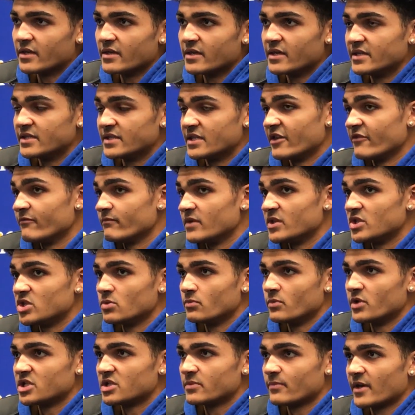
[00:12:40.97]
he's giving me too
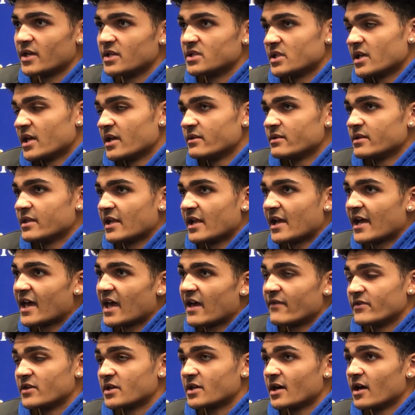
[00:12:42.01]
much space I, that I
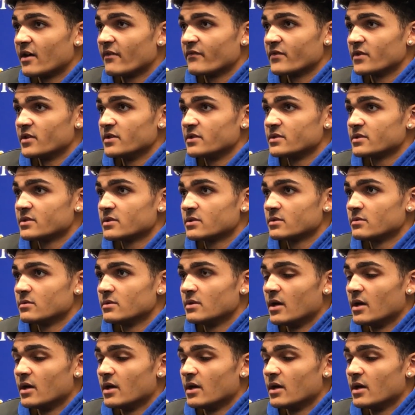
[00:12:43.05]
have the confidence.